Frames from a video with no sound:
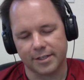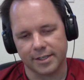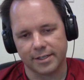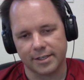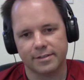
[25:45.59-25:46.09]

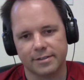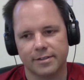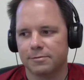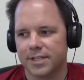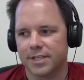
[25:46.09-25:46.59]
Lily was
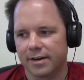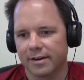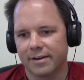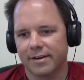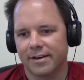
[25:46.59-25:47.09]
there,
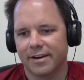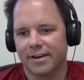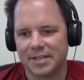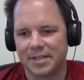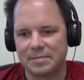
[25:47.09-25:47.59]

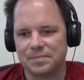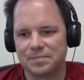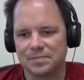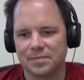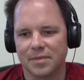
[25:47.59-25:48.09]

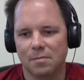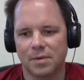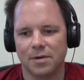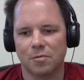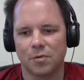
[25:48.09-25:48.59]
but
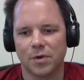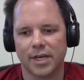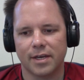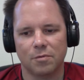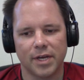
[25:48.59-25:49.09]

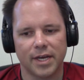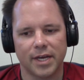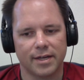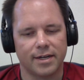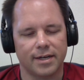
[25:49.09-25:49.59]
we had
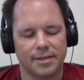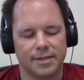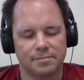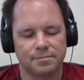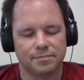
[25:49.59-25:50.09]

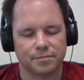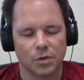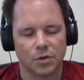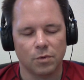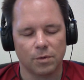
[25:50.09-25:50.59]

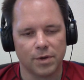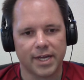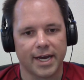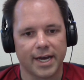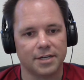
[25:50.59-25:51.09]

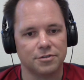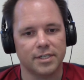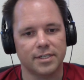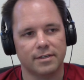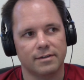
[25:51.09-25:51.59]
actually
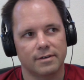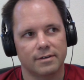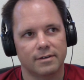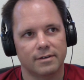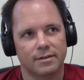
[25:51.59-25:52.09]

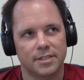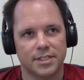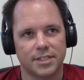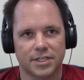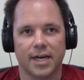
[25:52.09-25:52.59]

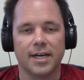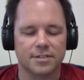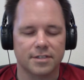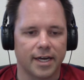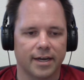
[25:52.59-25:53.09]
discussed,
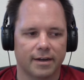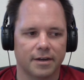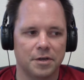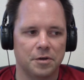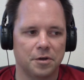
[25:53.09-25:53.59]
like,
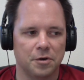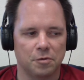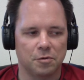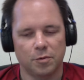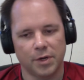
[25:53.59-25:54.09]

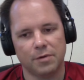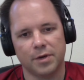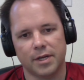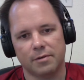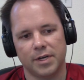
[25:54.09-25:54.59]
we
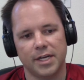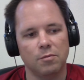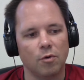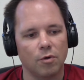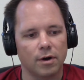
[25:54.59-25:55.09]
need
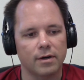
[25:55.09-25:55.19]
more.